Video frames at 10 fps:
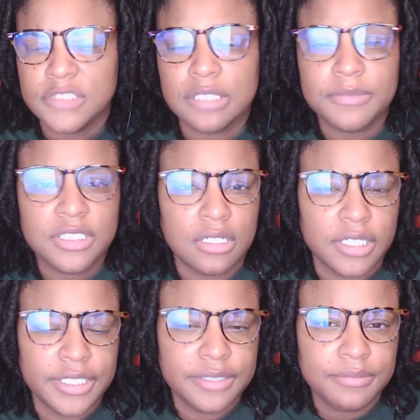I'm
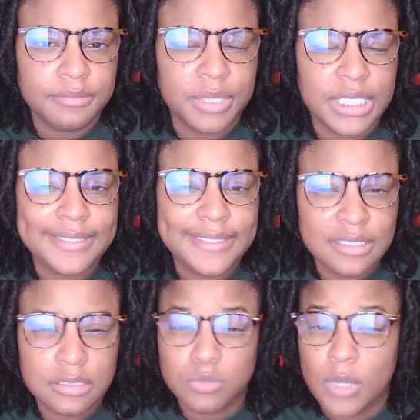sorry, but
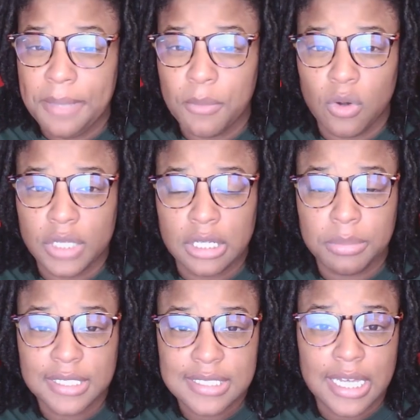this is way more than a
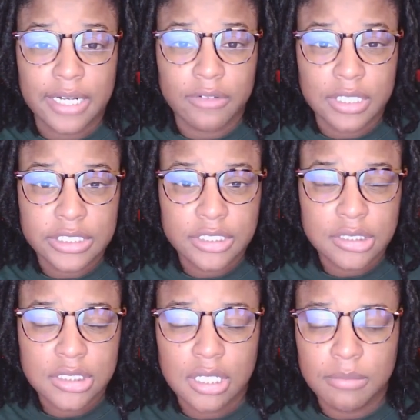platonic
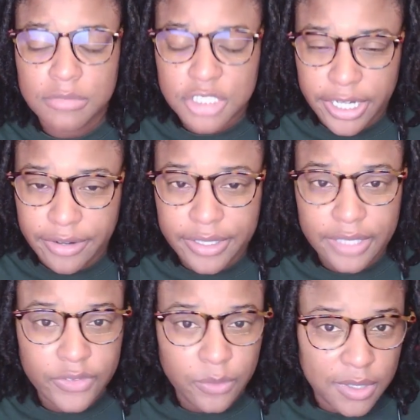relationship. Sherry
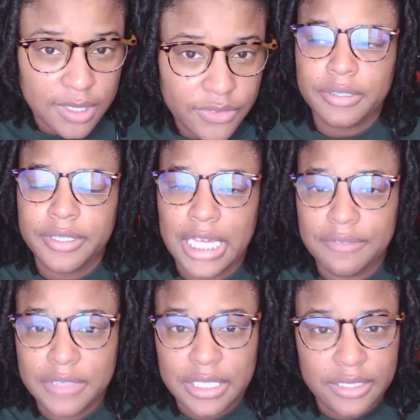thinks it was.
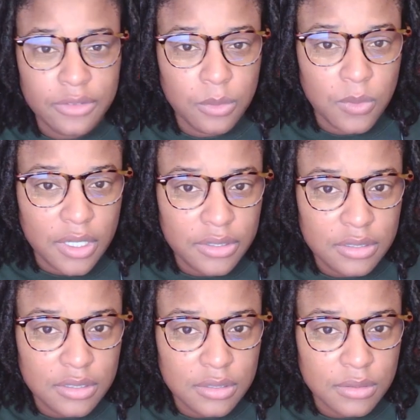Kevin thinks it
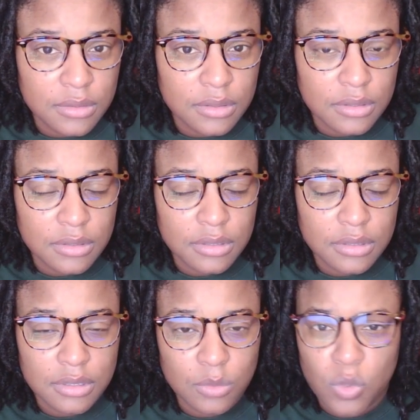was.
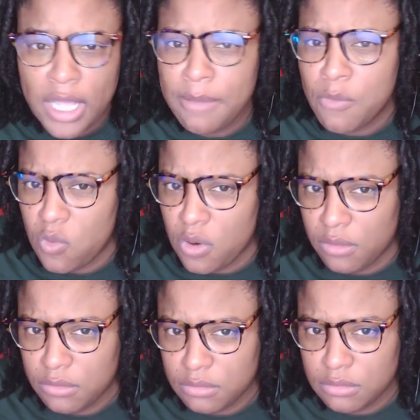Way more.
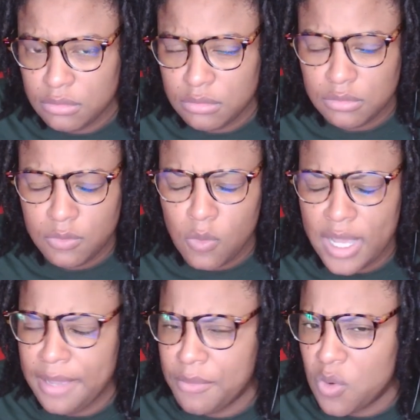
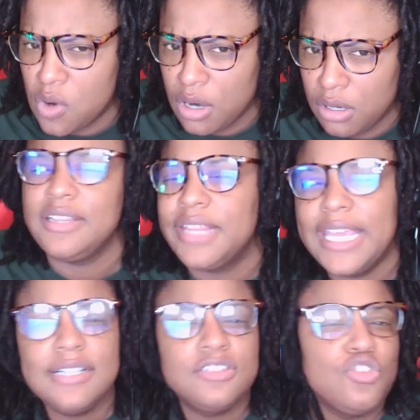Way more.
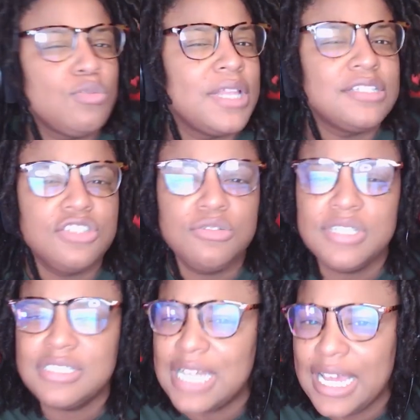Think 2 + 2
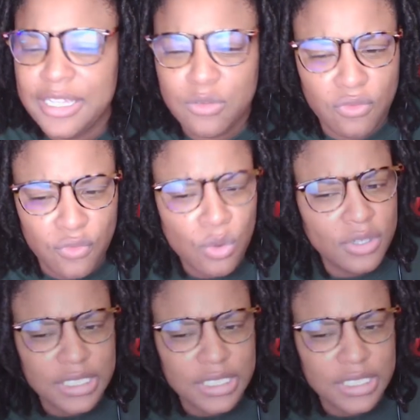does not equal 4 in